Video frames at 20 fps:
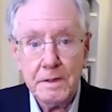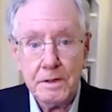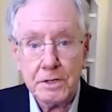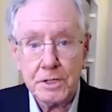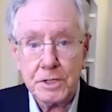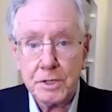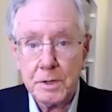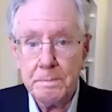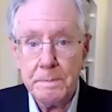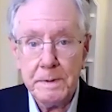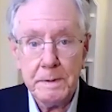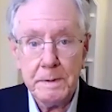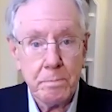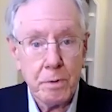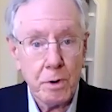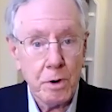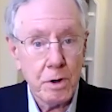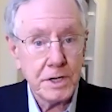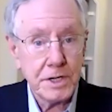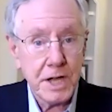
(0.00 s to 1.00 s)
There should be
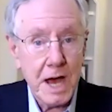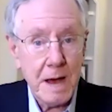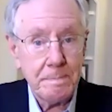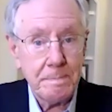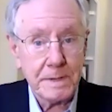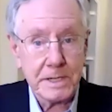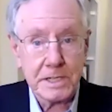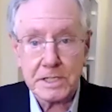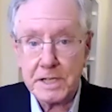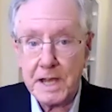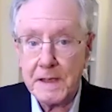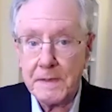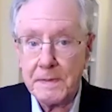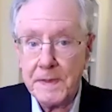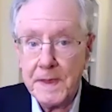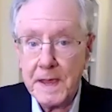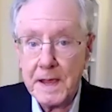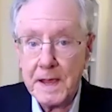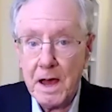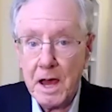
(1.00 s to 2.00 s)
broad topics like
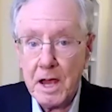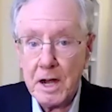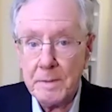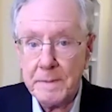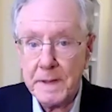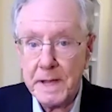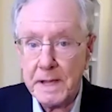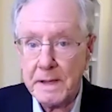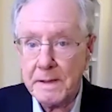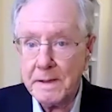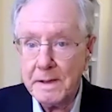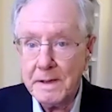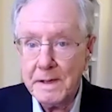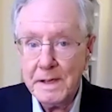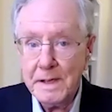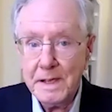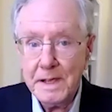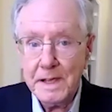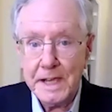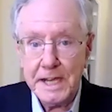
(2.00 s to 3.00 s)
the economy.
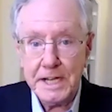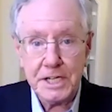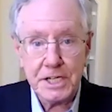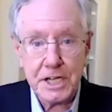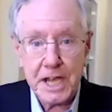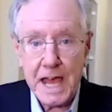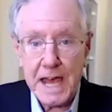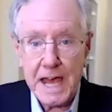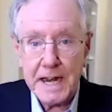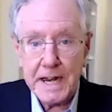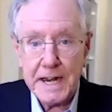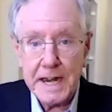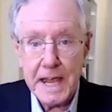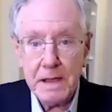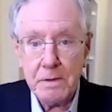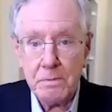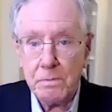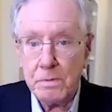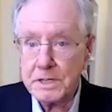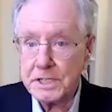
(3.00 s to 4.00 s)
Each
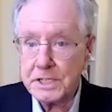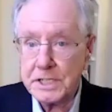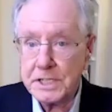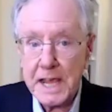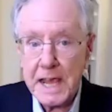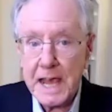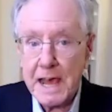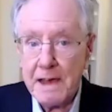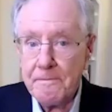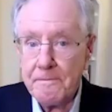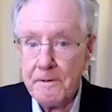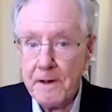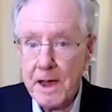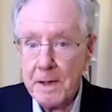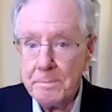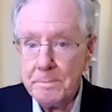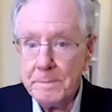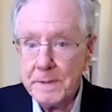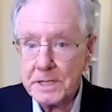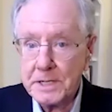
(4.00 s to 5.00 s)
candidate would say have
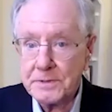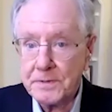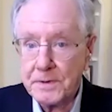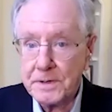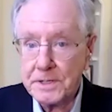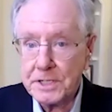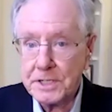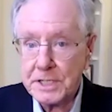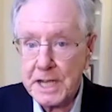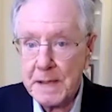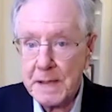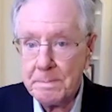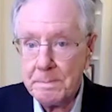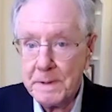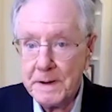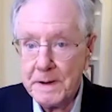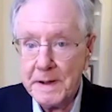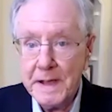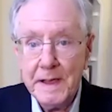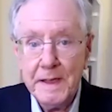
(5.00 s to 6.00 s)
five minutes for a
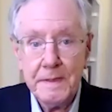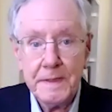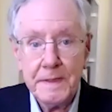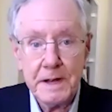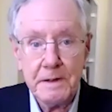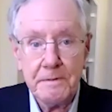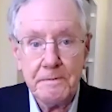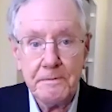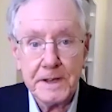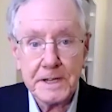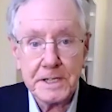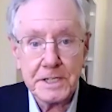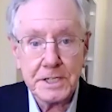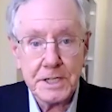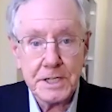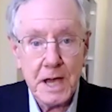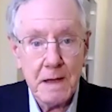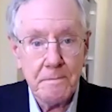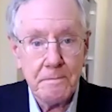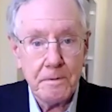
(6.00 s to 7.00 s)
statement, then a
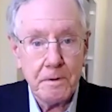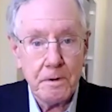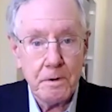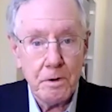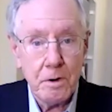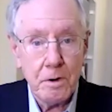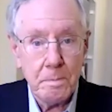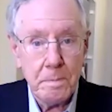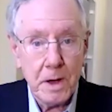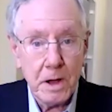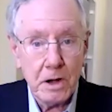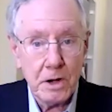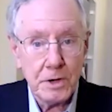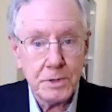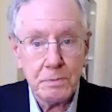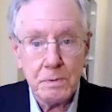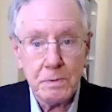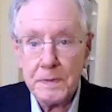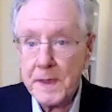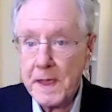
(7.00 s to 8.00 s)
fixed time for a rebuttal
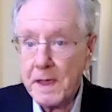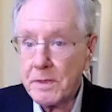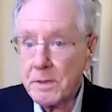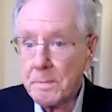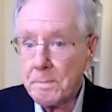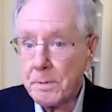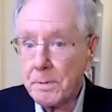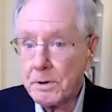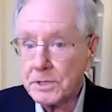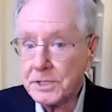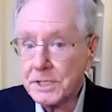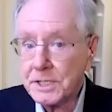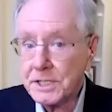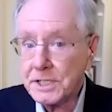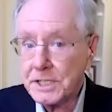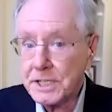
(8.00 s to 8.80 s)
to what the other person